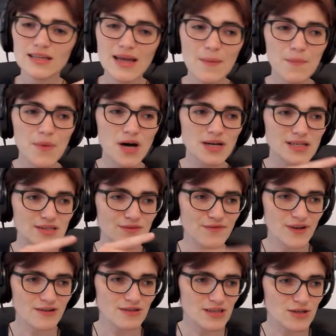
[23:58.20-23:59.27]
that mug is
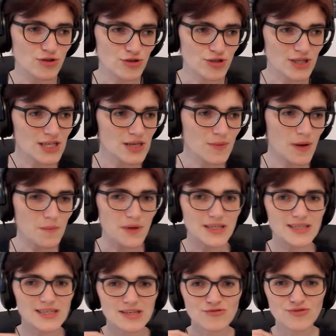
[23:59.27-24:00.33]
very good at keeping my
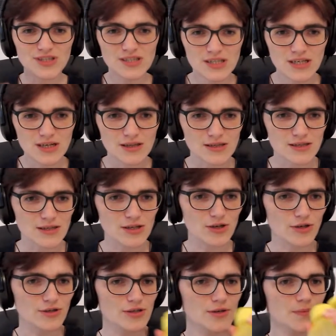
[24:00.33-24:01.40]
tea ridiculously
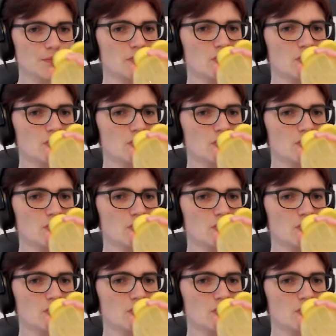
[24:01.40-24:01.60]
hot.